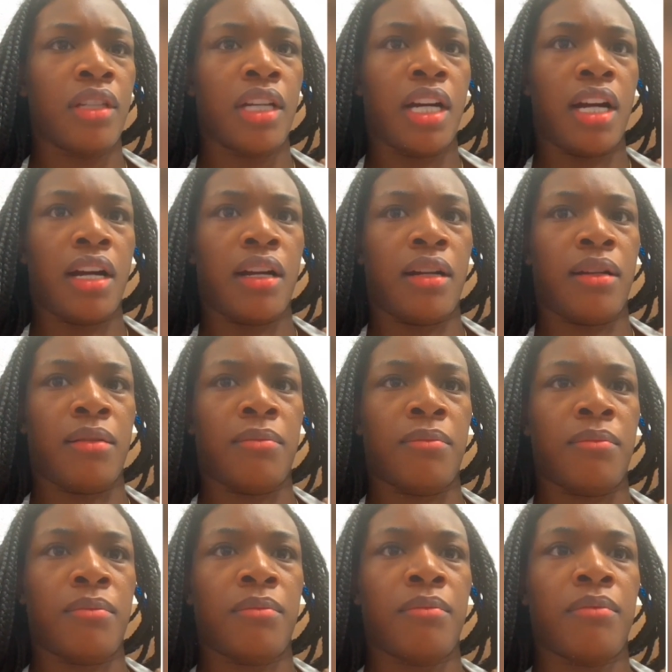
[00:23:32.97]
And
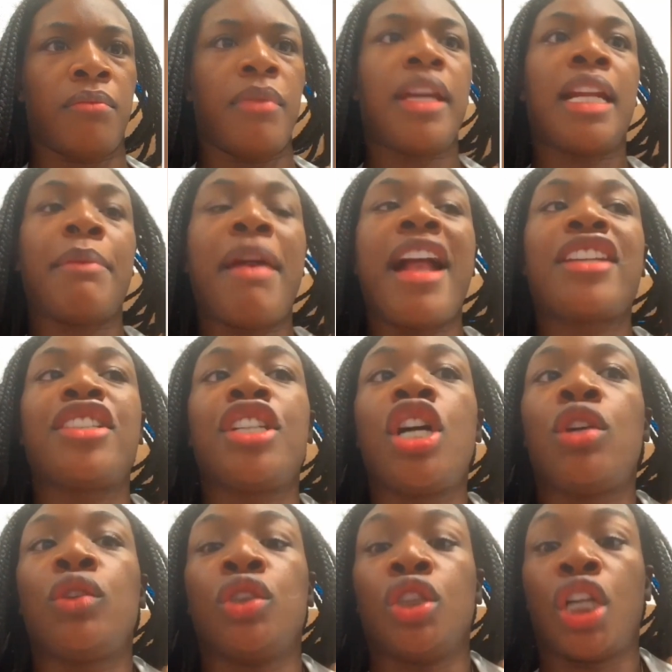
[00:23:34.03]
I'm actually
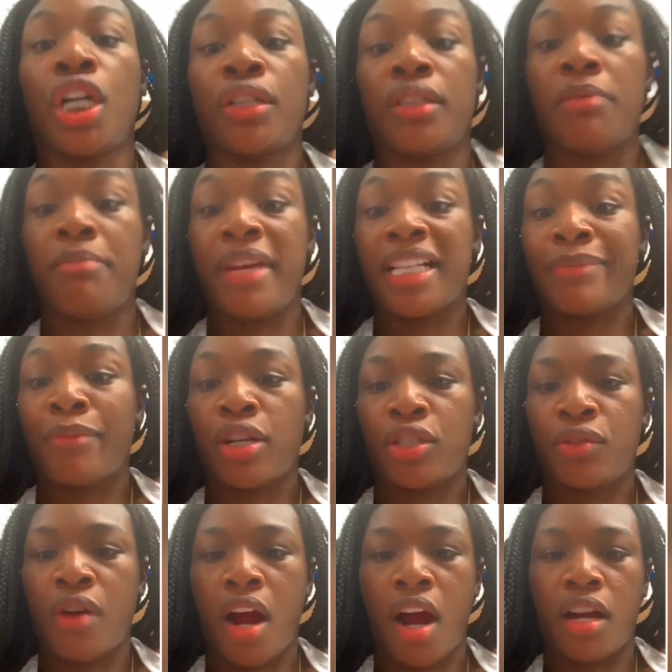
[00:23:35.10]
going to learn the mixed
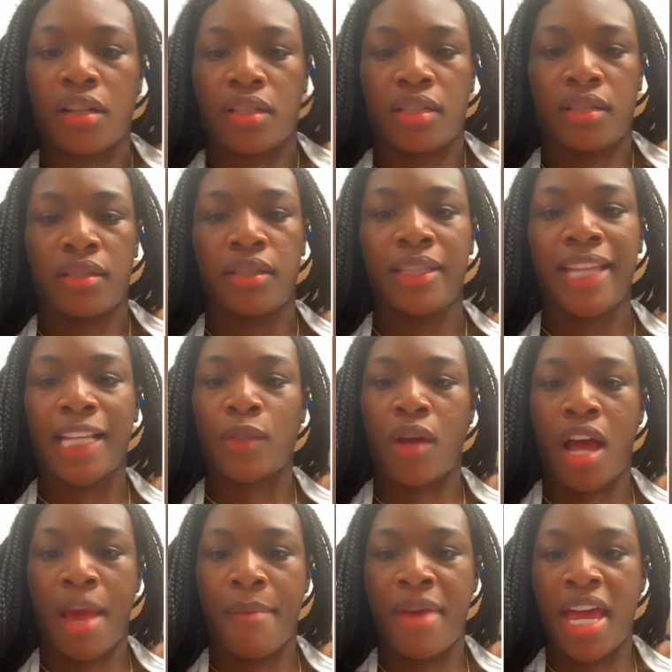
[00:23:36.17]
martial arts. That's why
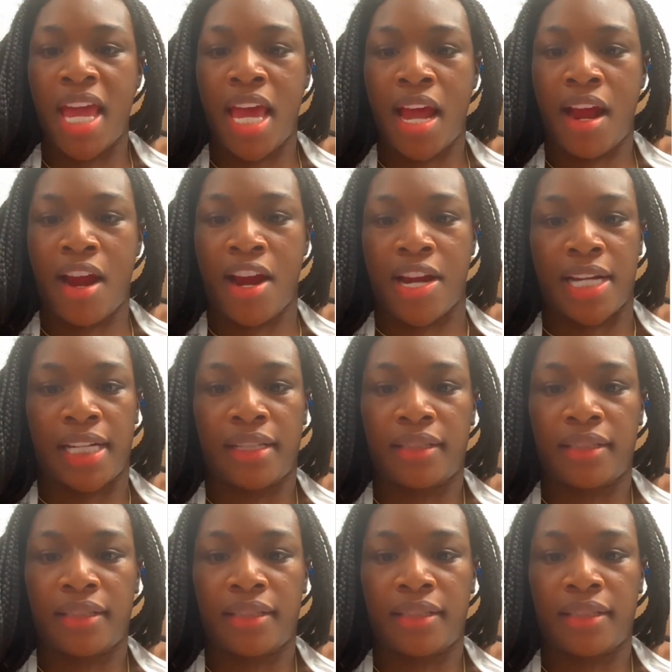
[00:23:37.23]
I'm here.